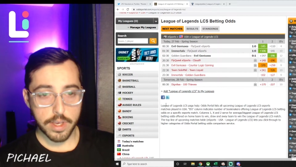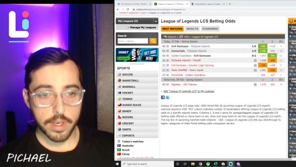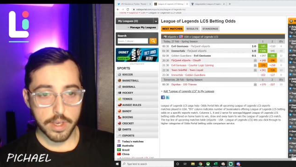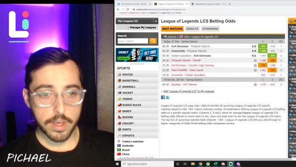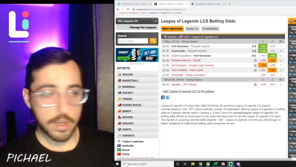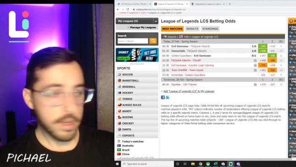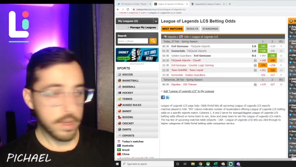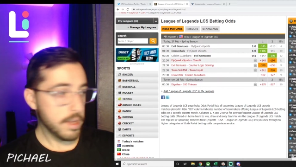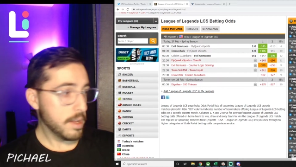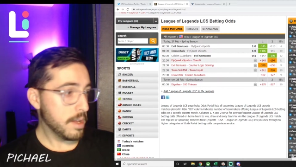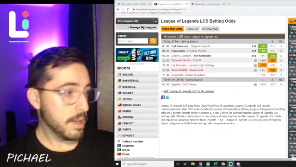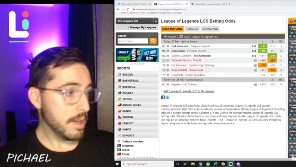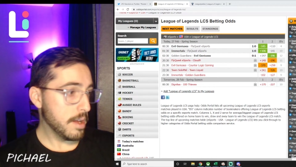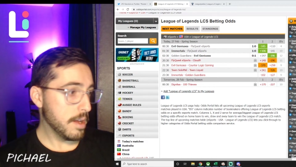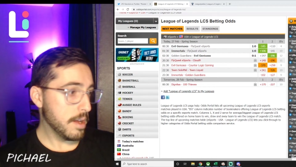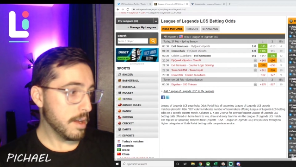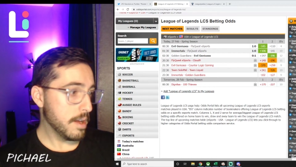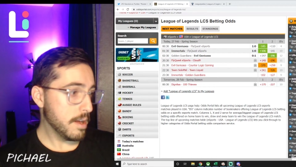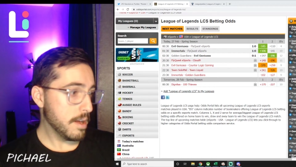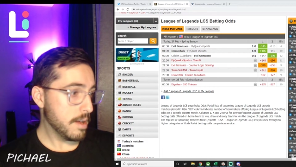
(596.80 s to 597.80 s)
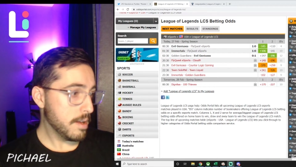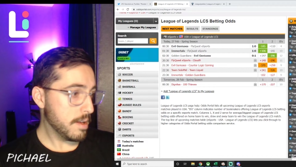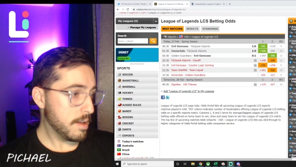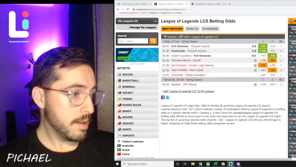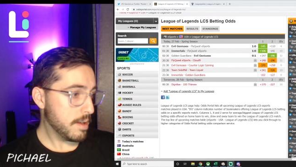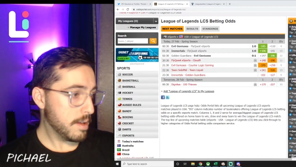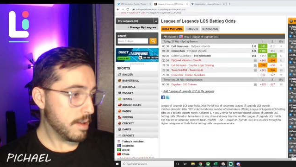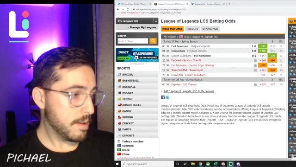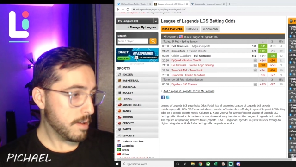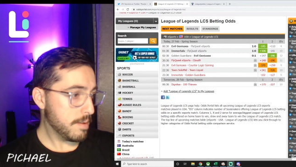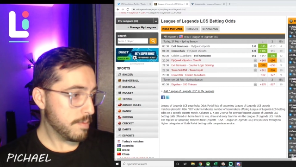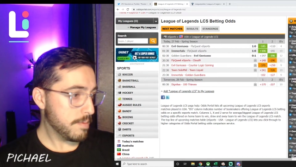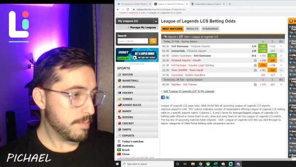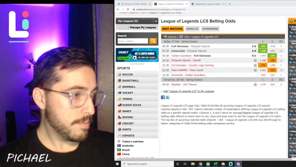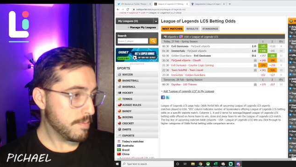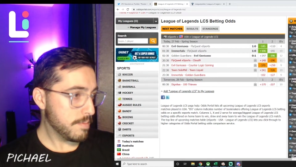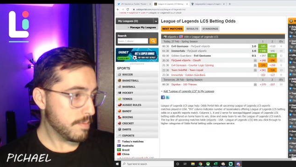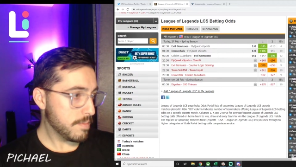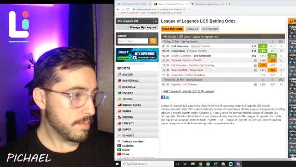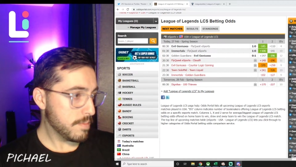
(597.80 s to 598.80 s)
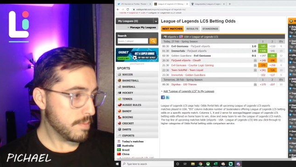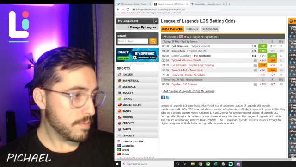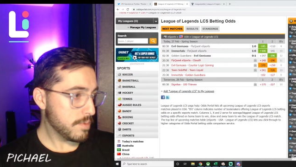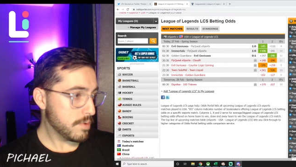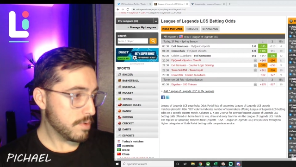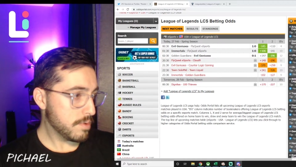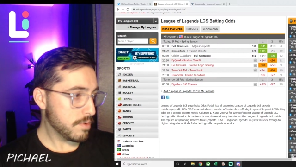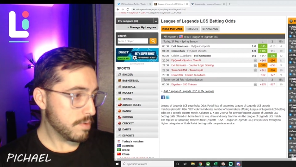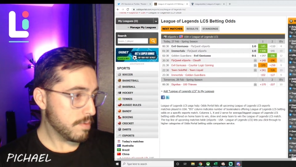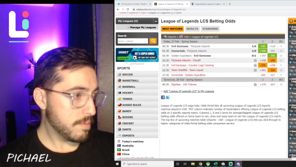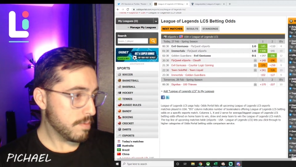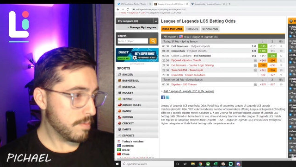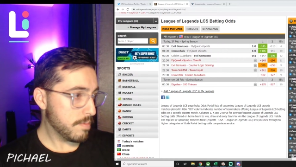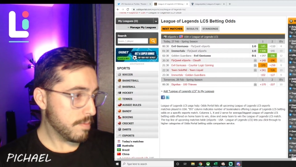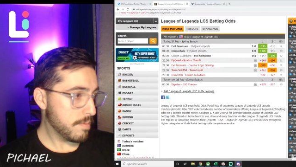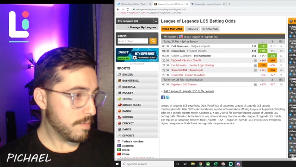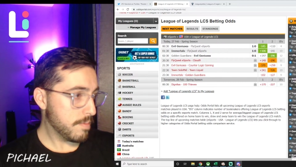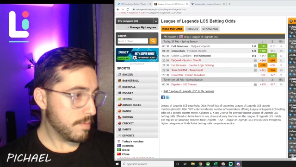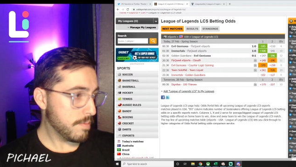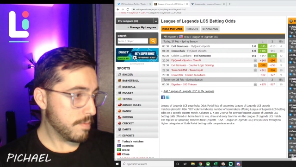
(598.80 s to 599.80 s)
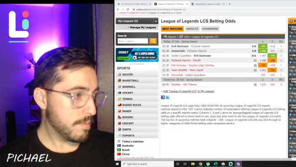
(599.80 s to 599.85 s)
[no speech]